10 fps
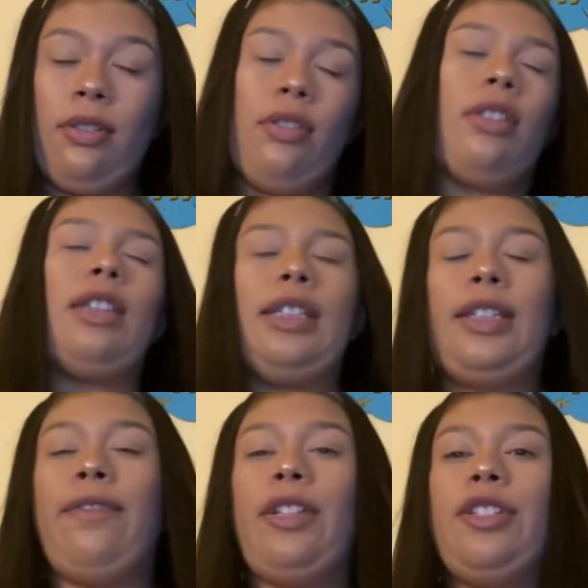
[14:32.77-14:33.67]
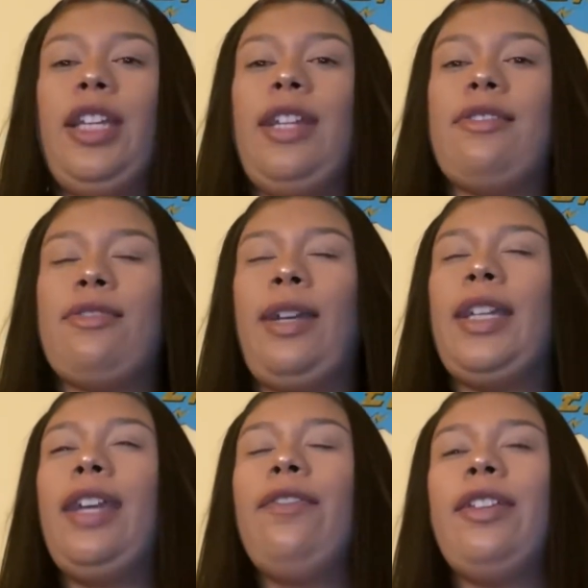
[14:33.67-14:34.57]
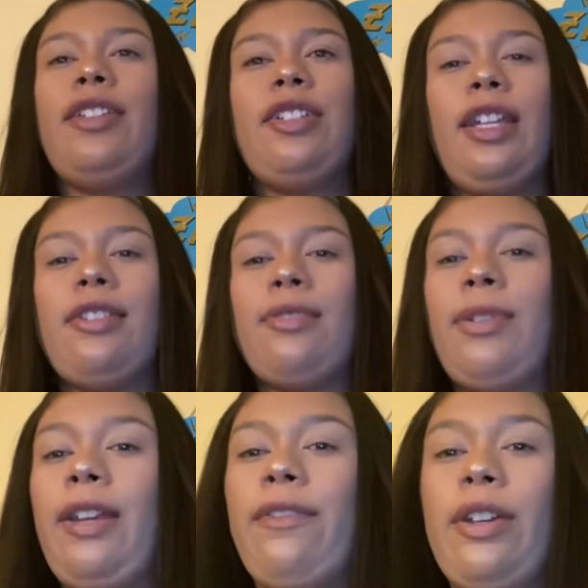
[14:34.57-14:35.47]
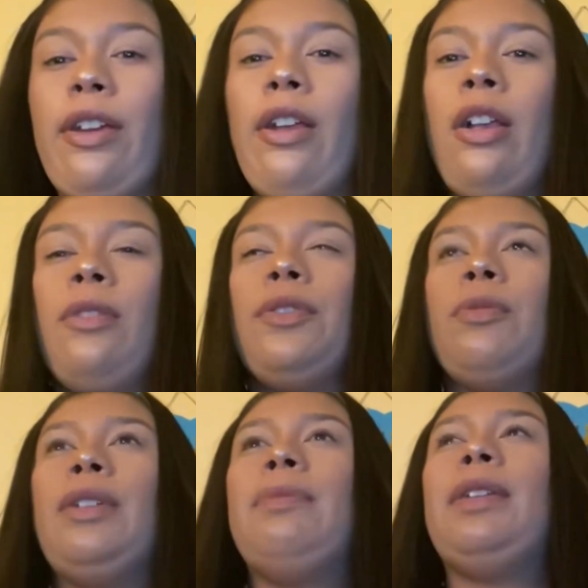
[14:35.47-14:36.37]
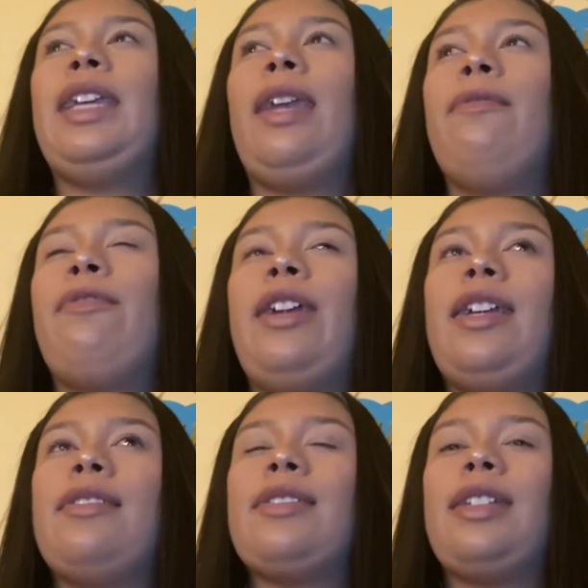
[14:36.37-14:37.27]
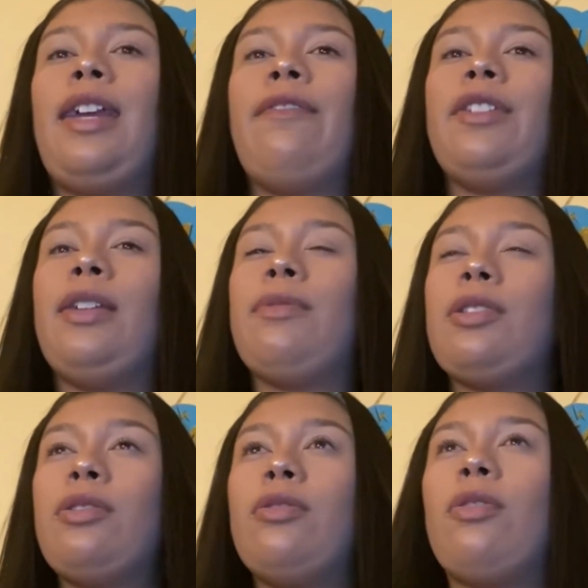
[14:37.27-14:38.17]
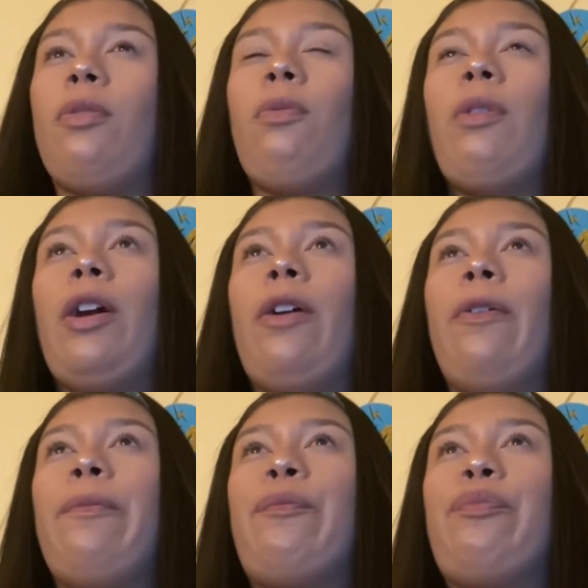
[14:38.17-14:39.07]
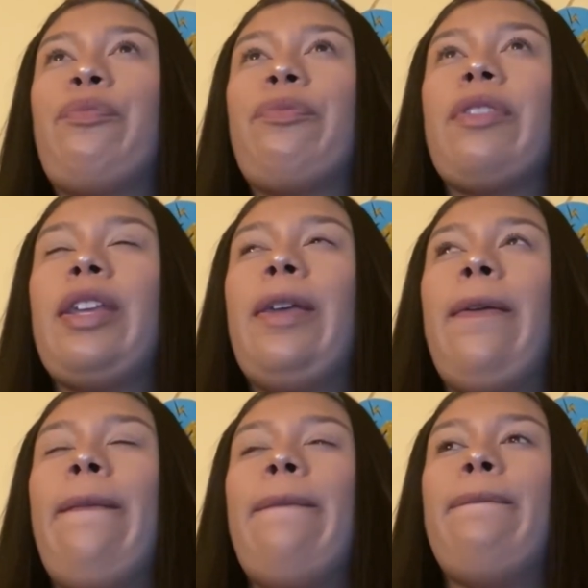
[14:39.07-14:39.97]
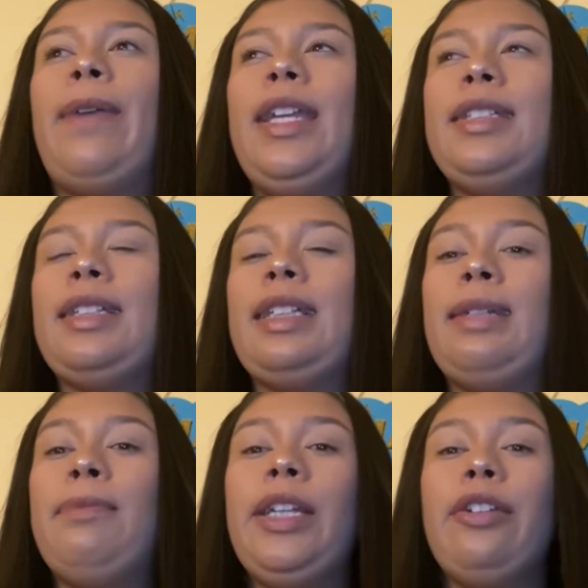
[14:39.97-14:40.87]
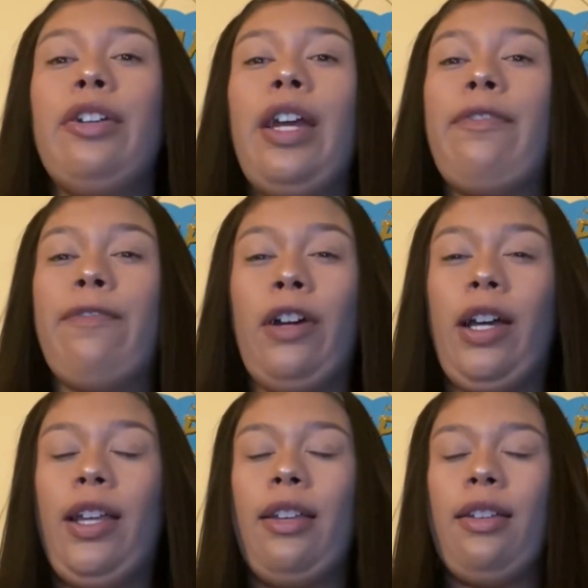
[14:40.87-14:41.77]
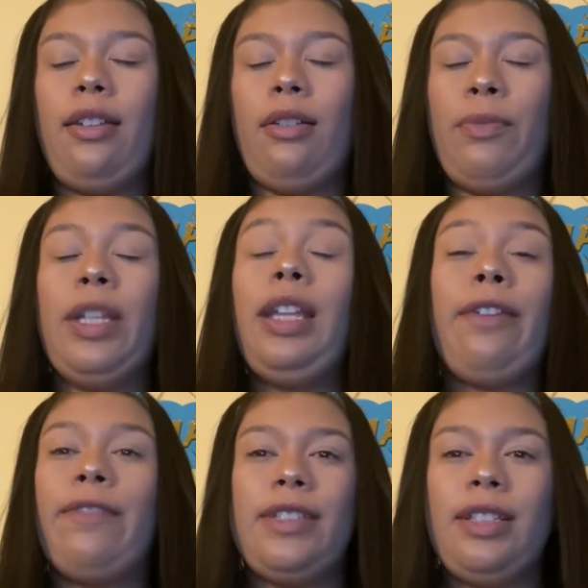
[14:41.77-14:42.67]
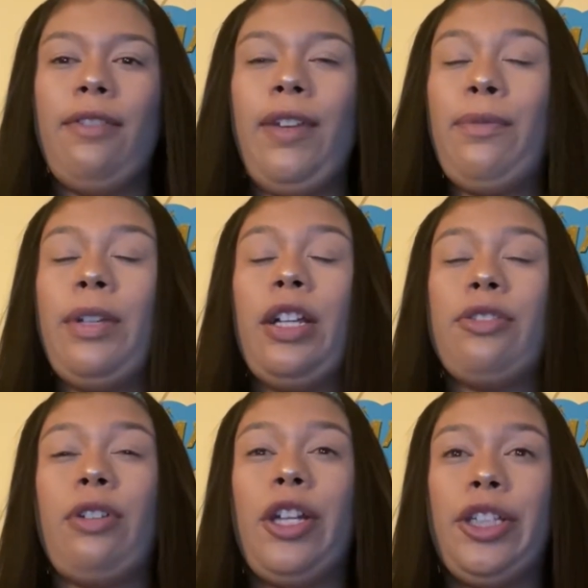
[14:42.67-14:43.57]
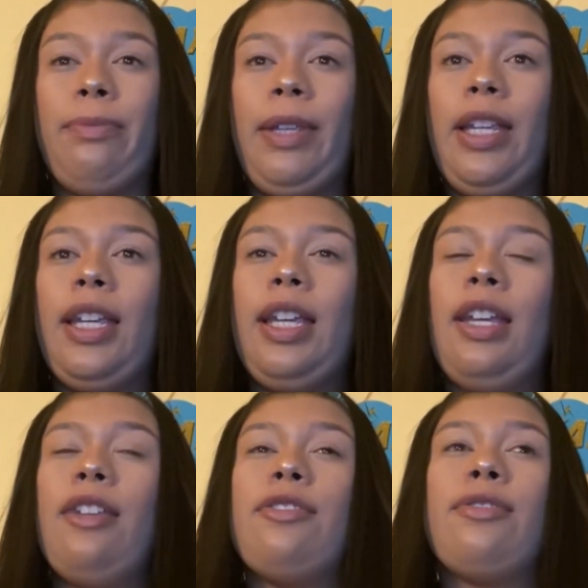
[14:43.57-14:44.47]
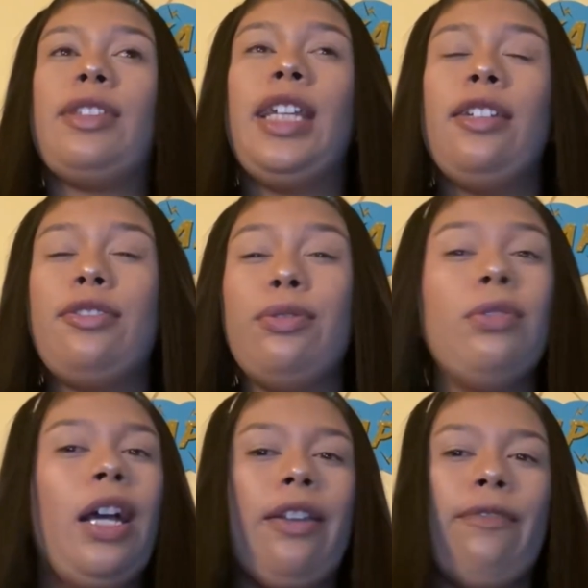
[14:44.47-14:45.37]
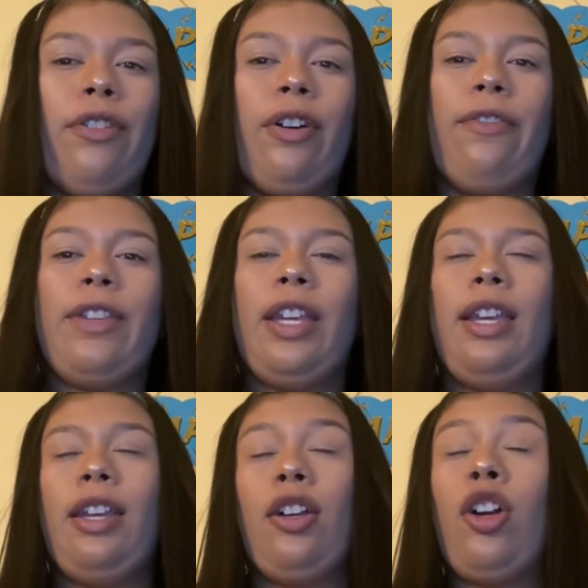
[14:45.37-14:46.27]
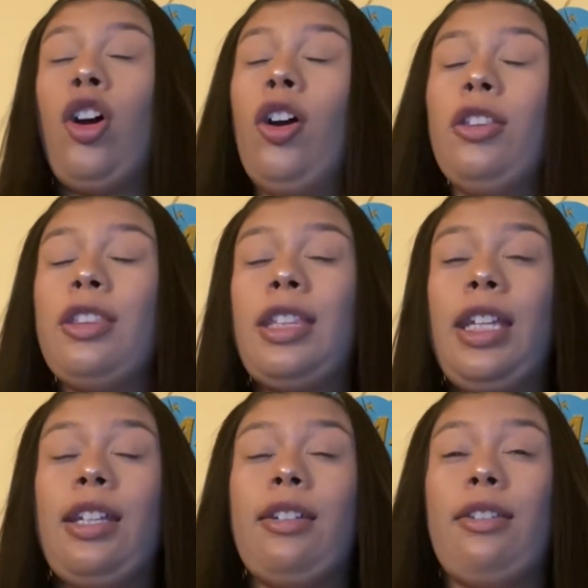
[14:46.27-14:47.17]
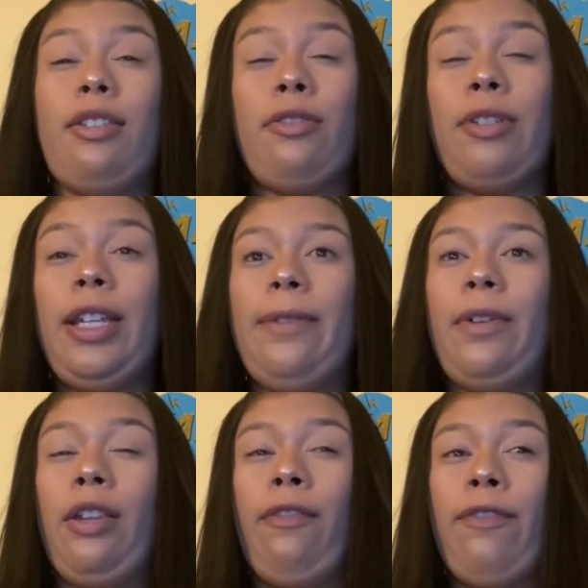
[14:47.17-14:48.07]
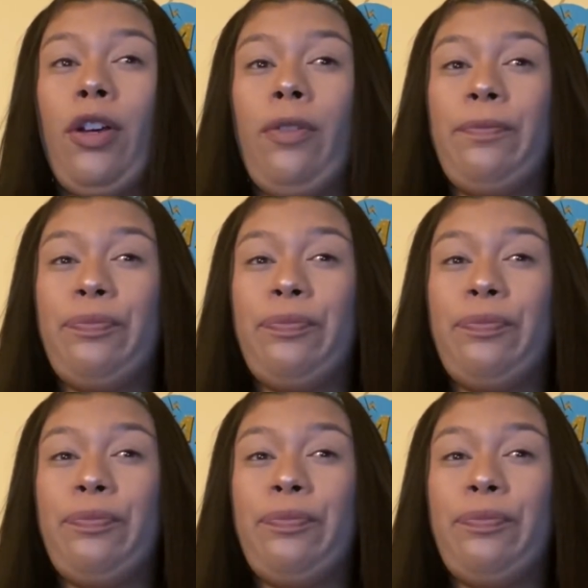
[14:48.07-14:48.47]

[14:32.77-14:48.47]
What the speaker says: let's give her the chance. So I gave her the chance or whatever. We became friends, and everything was cool. Well, basically, me and her had fought. We didn't, like, physically fight. We got into an argument. So Thing 2 got involved, called Thing 3 on the phone,